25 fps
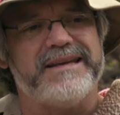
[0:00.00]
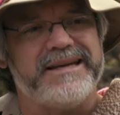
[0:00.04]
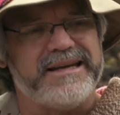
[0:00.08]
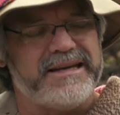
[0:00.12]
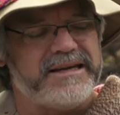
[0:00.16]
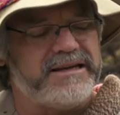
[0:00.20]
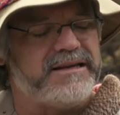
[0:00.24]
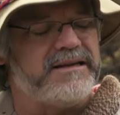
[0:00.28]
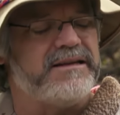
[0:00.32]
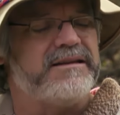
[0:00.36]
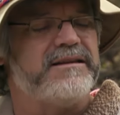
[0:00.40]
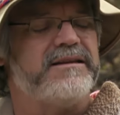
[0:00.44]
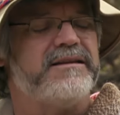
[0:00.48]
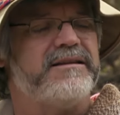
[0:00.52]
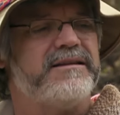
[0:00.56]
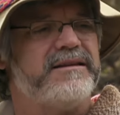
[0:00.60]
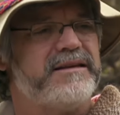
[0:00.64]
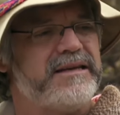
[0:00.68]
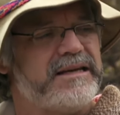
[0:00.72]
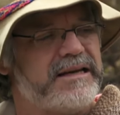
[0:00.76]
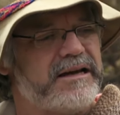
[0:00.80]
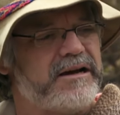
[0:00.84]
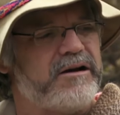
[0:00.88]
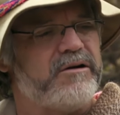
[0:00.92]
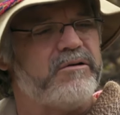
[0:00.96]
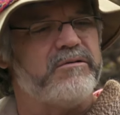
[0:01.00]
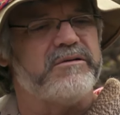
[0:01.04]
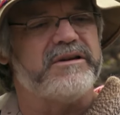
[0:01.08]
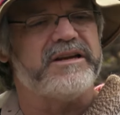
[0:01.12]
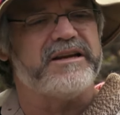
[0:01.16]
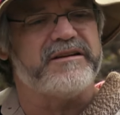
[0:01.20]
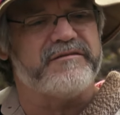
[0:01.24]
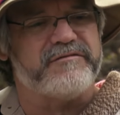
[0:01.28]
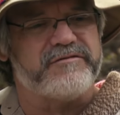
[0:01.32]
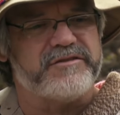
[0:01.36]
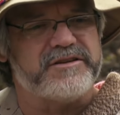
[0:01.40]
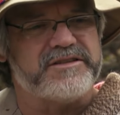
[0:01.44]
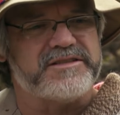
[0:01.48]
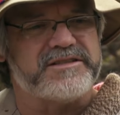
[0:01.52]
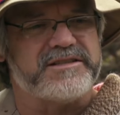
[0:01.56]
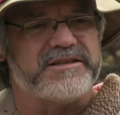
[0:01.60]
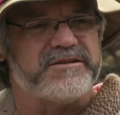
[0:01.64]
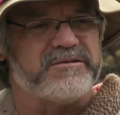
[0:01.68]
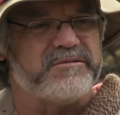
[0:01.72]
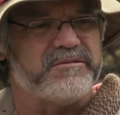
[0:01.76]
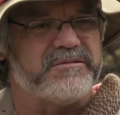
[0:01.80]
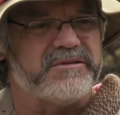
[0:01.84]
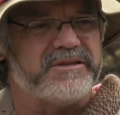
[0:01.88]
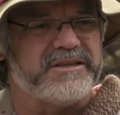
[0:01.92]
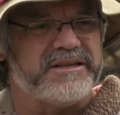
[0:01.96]
day in and day out, every
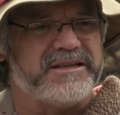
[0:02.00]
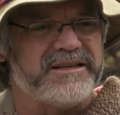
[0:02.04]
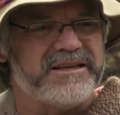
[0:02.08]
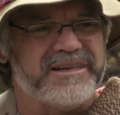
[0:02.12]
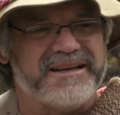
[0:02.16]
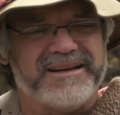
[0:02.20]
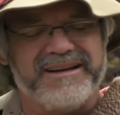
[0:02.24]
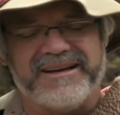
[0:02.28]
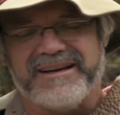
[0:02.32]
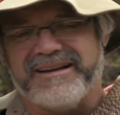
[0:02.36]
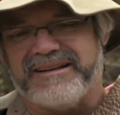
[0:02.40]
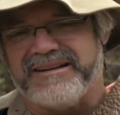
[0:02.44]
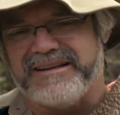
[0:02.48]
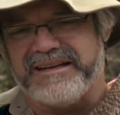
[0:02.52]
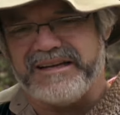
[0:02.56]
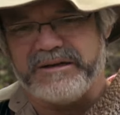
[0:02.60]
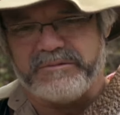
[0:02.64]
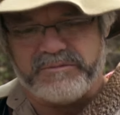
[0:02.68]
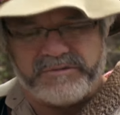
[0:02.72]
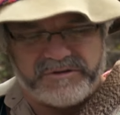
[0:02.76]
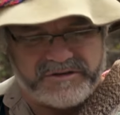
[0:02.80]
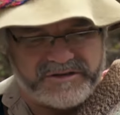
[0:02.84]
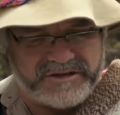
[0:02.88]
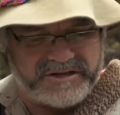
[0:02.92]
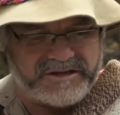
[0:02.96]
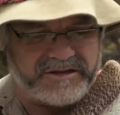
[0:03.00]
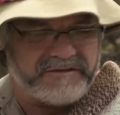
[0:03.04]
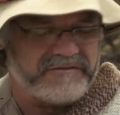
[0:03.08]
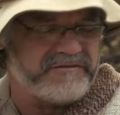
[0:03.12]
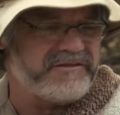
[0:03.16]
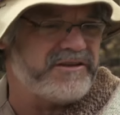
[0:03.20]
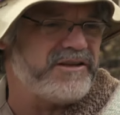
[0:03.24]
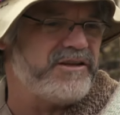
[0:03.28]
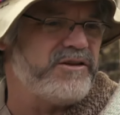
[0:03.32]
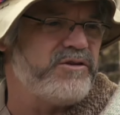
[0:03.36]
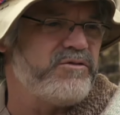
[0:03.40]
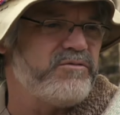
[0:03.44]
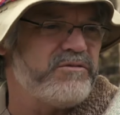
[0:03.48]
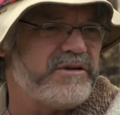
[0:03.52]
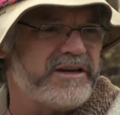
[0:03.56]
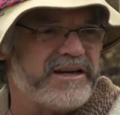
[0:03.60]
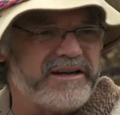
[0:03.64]
single day. They were tough. They knew